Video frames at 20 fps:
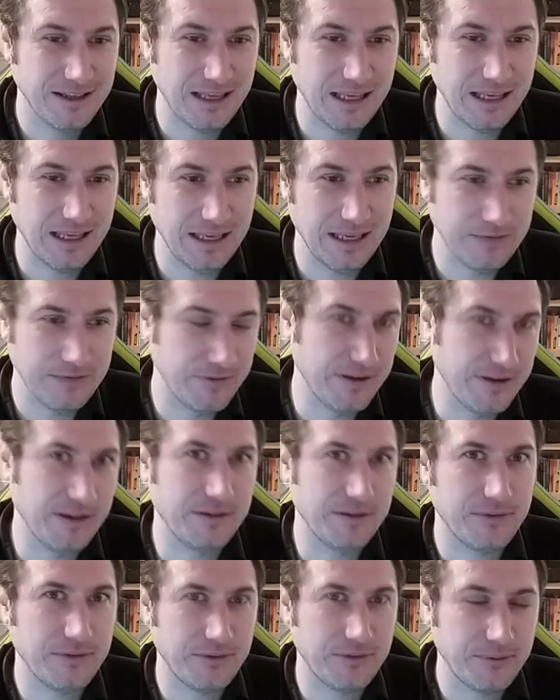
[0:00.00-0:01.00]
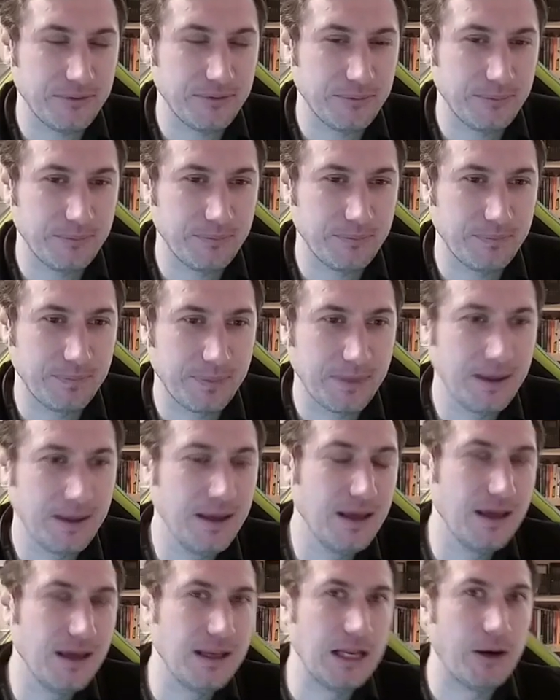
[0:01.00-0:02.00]
evidence.
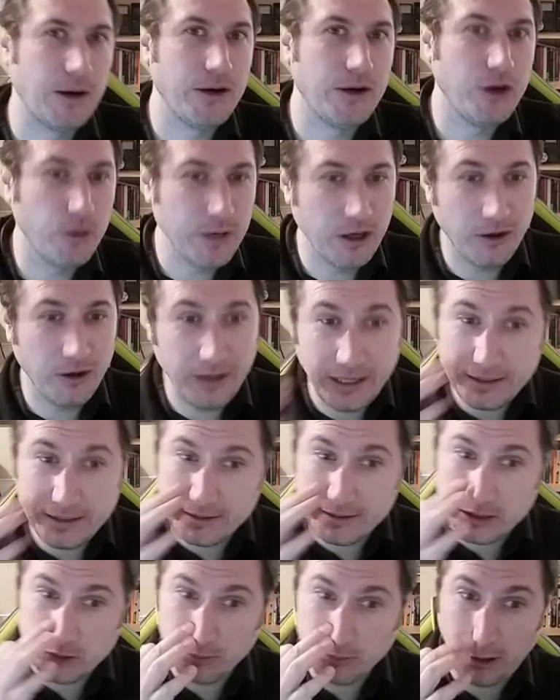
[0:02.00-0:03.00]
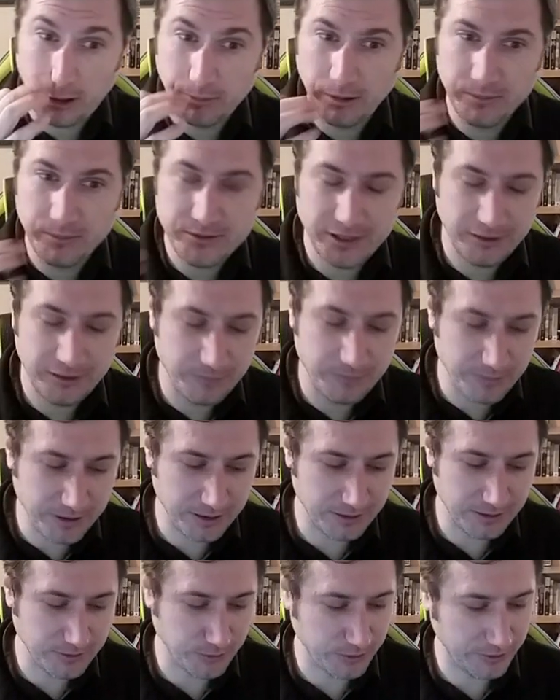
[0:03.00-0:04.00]
Now I know we all hate these problems. They've
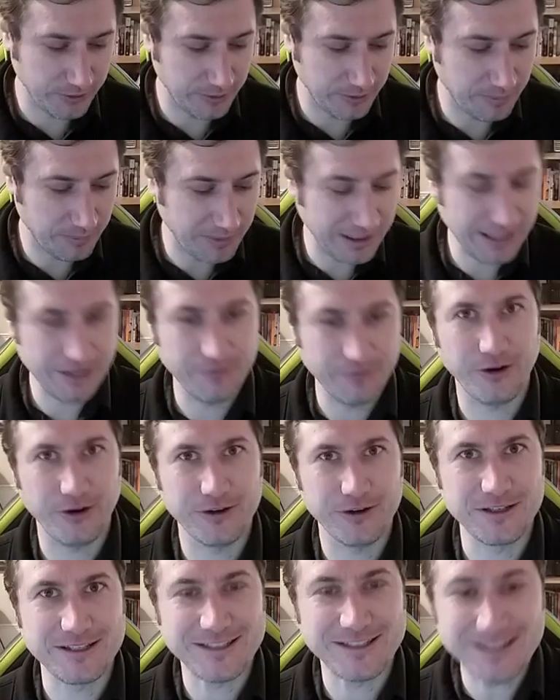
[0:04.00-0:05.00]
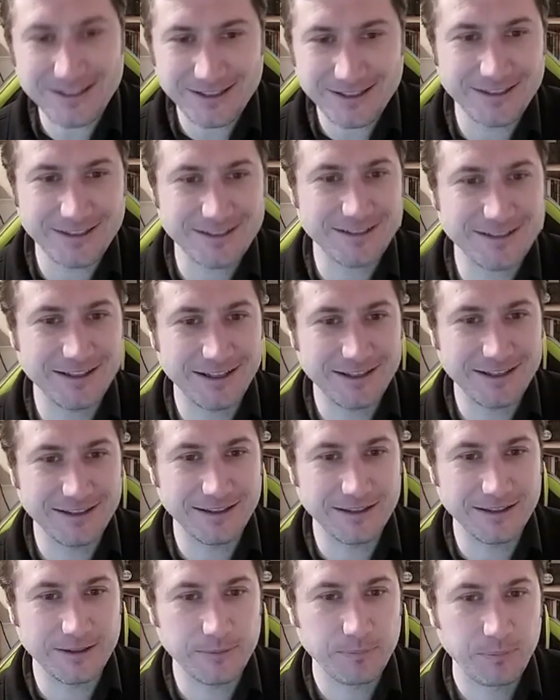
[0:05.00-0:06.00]
been sort of the bane of our existence
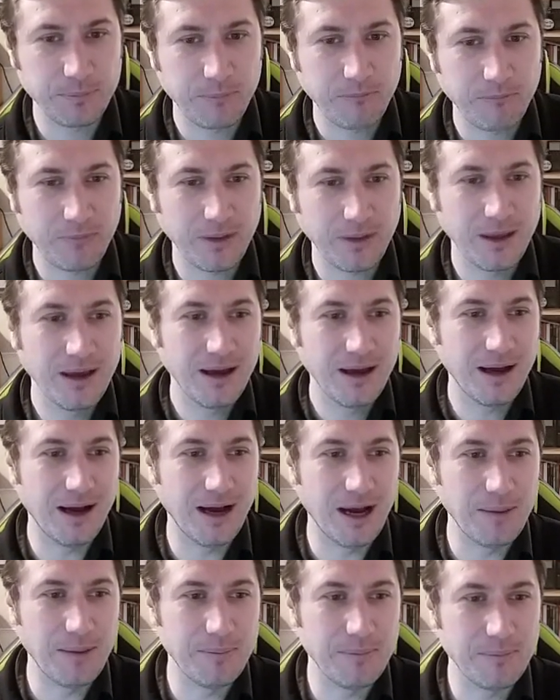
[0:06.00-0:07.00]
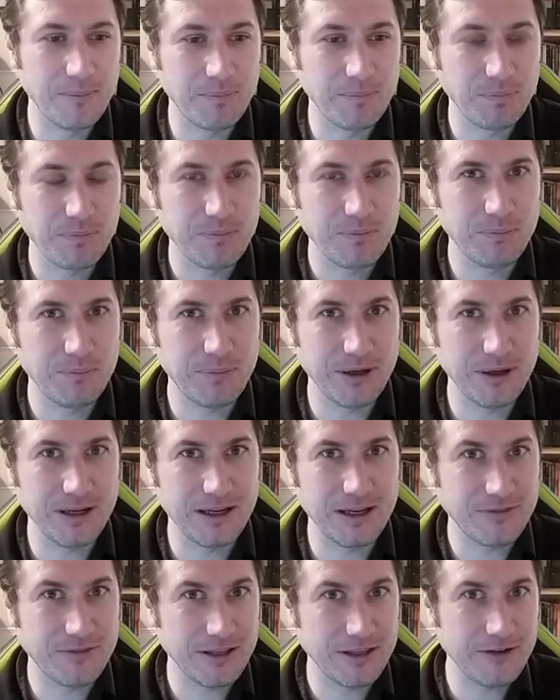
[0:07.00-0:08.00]
lately. But
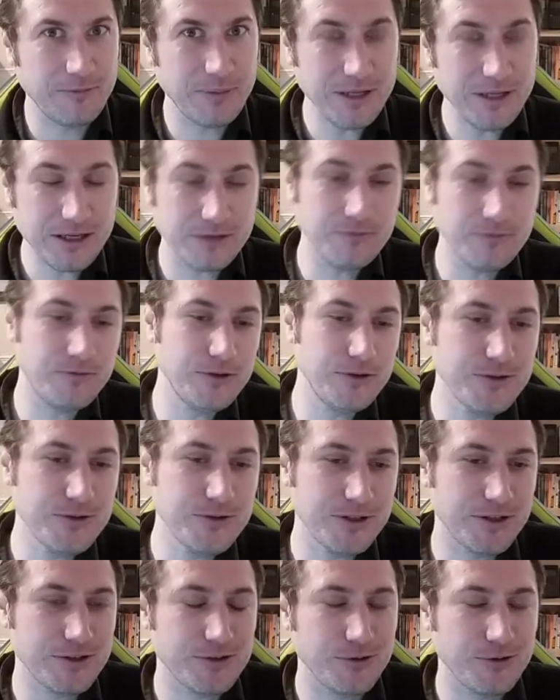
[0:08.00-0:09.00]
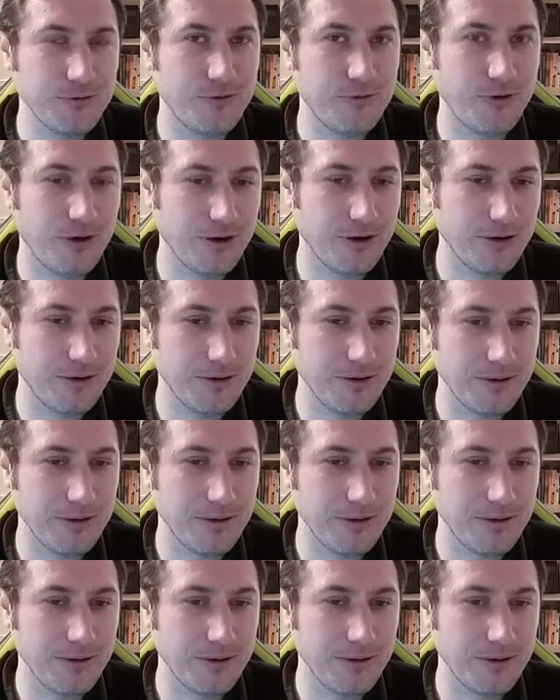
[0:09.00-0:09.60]
if they've been confusing so far,